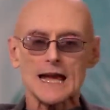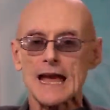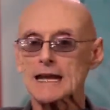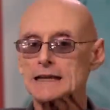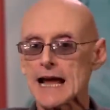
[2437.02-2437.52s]

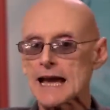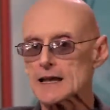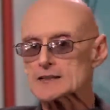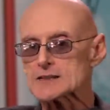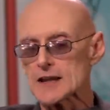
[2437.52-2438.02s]
And
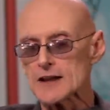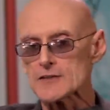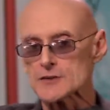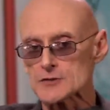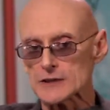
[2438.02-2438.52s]
last,
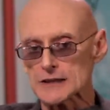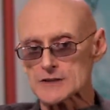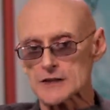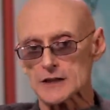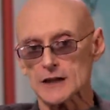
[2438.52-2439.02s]
another
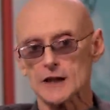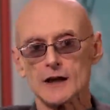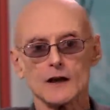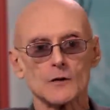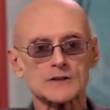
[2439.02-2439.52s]
trilogy,
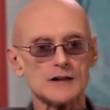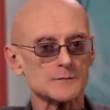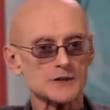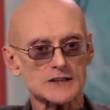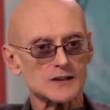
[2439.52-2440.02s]
which
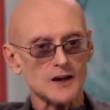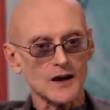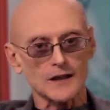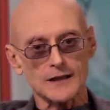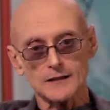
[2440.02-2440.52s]
I'm just
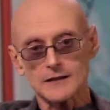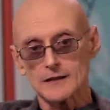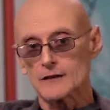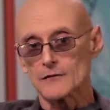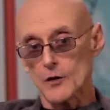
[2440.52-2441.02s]
calling,
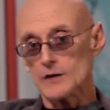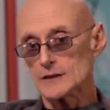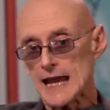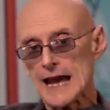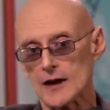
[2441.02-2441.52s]
for
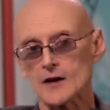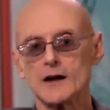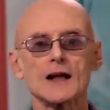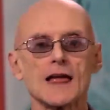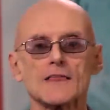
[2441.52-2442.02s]
now,
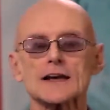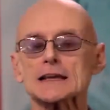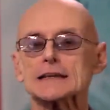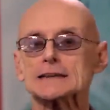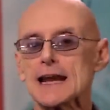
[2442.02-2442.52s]
the
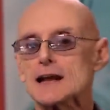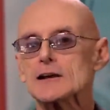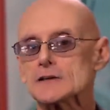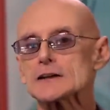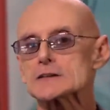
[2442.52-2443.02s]

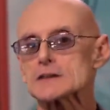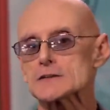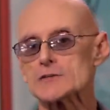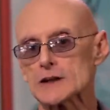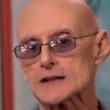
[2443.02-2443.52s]
Terrorist
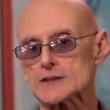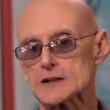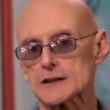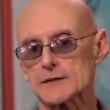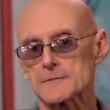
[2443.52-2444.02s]

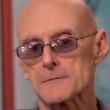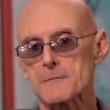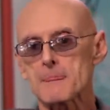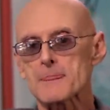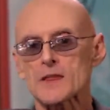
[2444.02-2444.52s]
Trilogy.
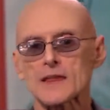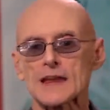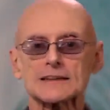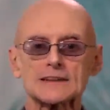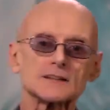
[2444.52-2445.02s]

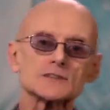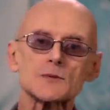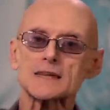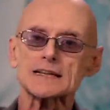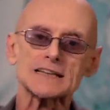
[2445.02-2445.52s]
It deals
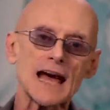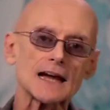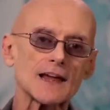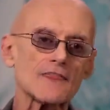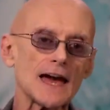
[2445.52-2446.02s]
with
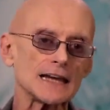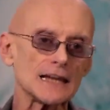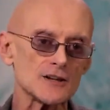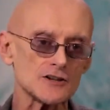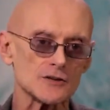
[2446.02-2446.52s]
exactly
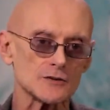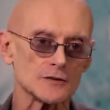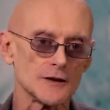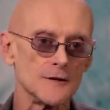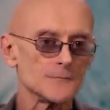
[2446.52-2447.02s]
that issue,
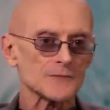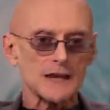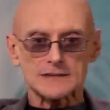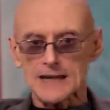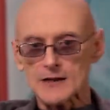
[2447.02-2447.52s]

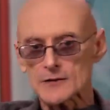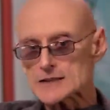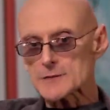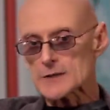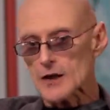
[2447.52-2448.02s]

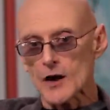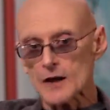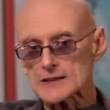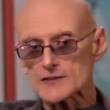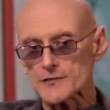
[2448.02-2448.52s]
terrorism in
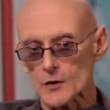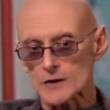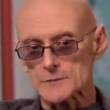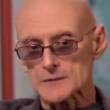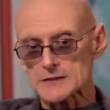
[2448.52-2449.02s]
all its
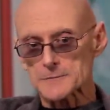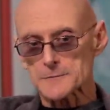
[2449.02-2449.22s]
forms.